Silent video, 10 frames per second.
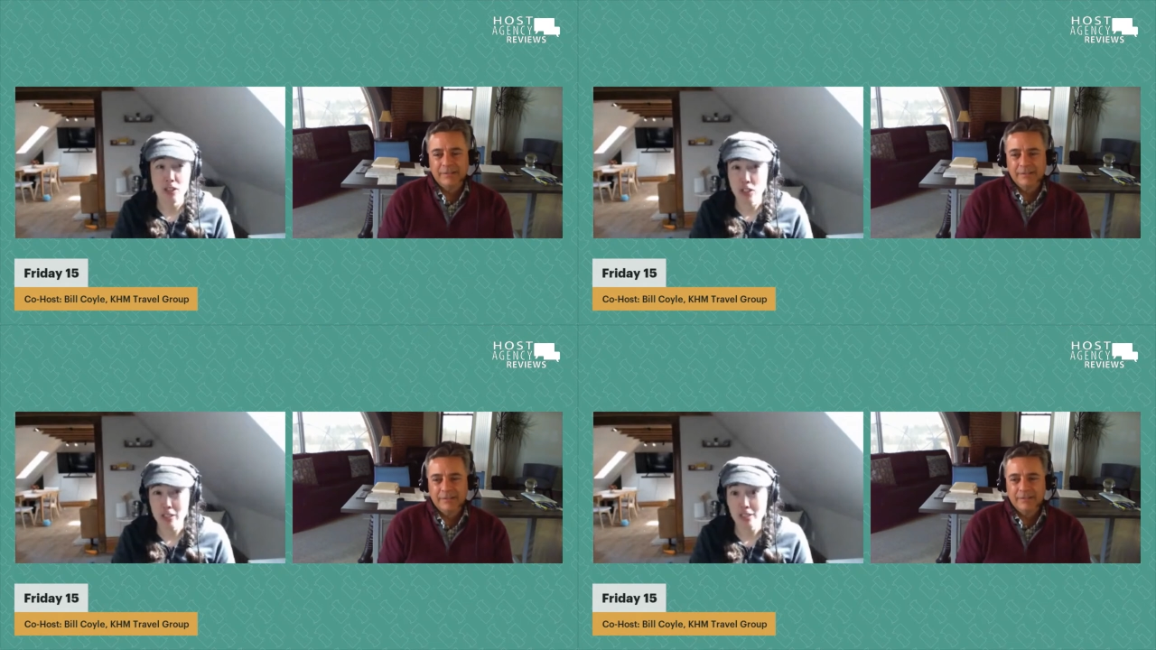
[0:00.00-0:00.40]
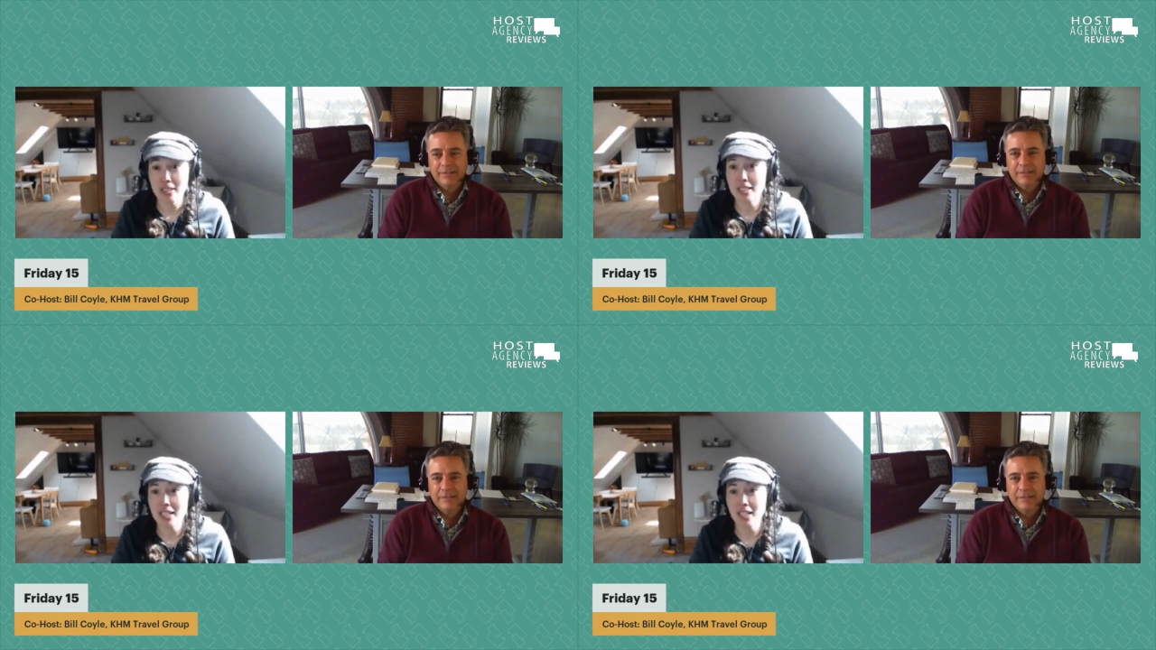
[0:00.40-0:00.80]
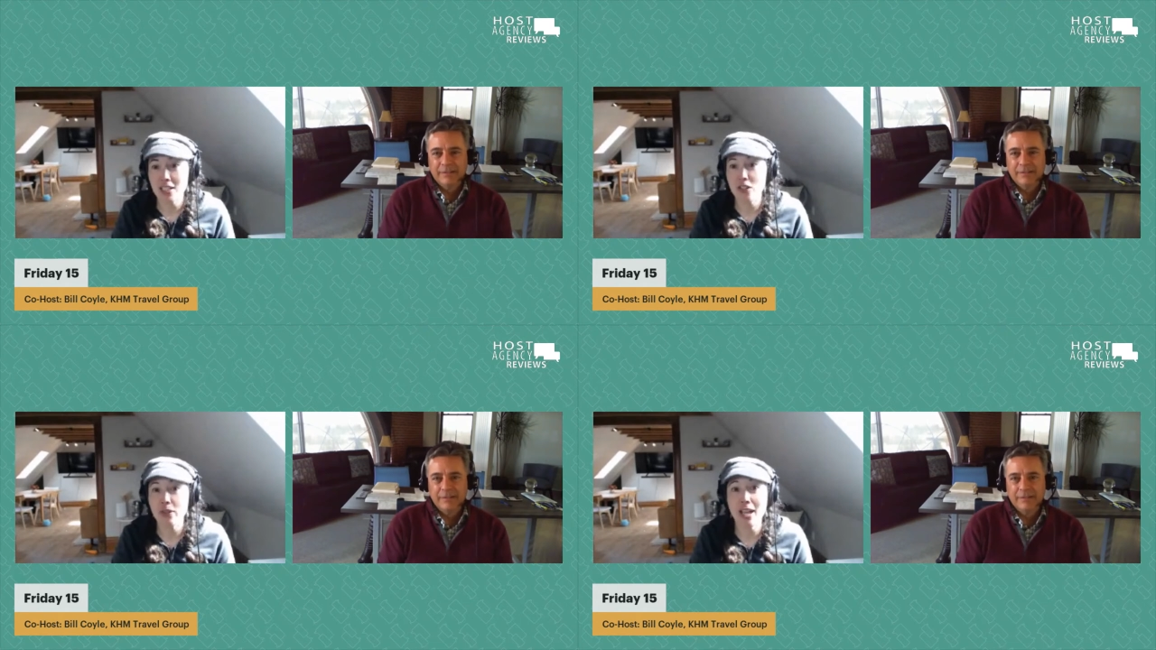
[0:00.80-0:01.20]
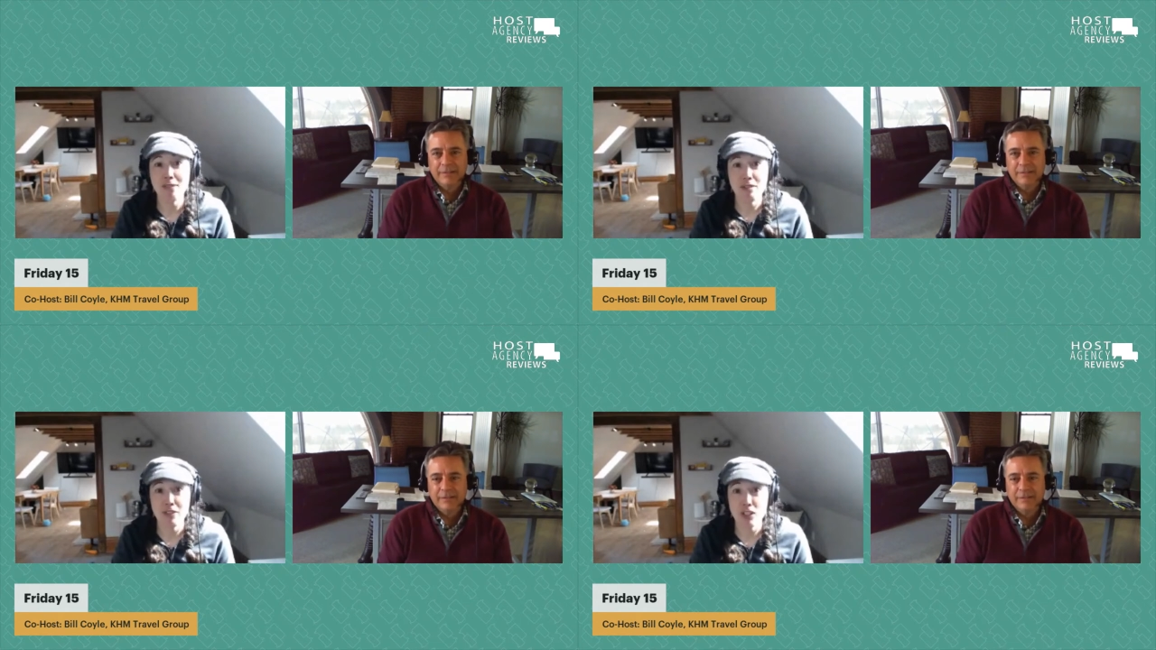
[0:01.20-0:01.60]
Speaker 1: that are just listening and don't
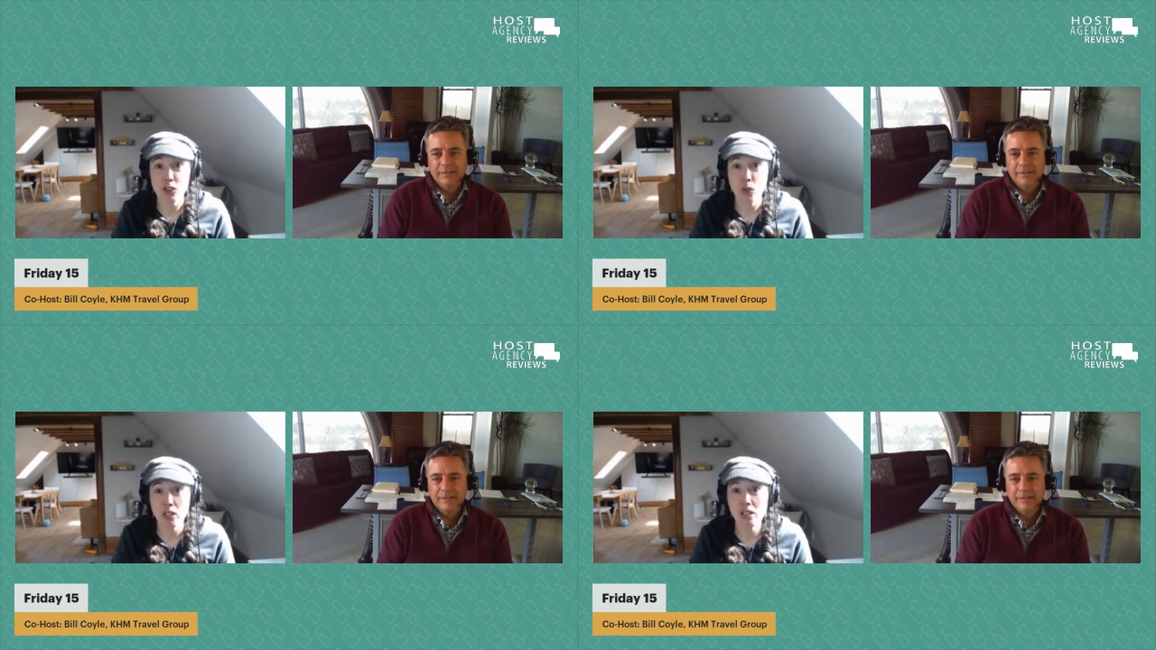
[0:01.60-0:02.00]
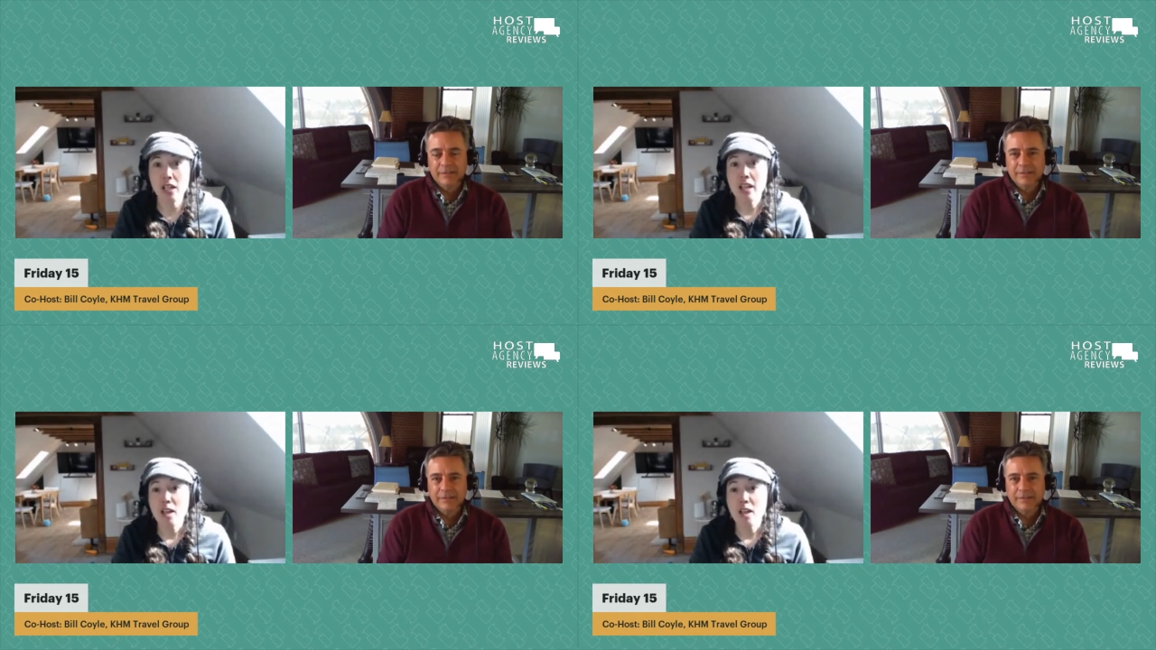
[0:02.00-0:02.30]
have a visual,